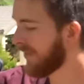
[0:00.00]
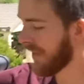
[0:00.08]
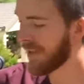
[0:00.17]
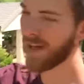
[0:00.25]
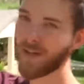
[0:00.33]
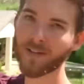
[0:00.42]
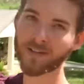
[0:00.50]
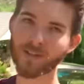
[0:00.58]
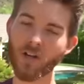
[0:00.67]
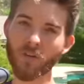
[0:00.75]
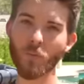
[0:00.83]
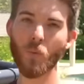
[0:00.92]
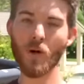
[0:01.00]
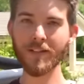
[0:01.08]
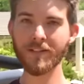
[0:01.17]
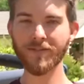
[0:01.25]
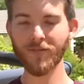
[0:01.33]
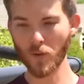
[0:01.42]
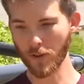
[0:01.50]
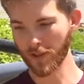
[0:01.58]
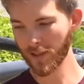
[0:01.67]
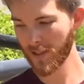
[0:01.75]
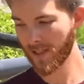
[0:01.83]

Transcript: video. It was called What's Fort?